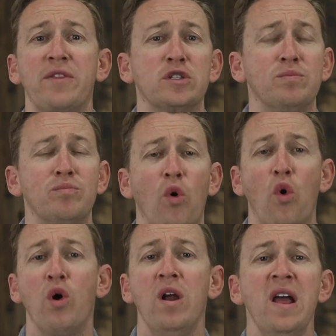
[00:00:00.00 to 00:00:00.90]
and there's
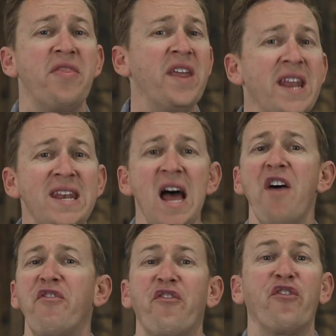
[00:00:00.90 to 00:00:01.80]
more than
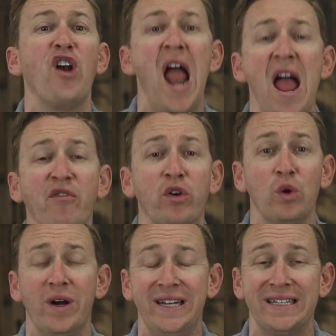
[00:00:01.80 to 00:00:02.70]
enough for
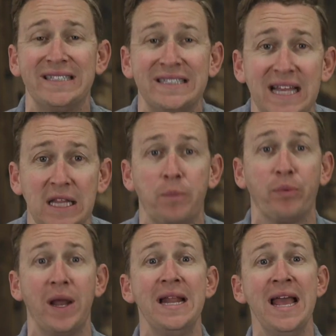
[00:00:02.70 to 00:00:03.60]
everyone to
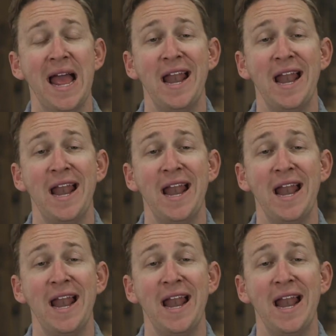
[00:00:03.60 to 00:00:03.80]
celebrate.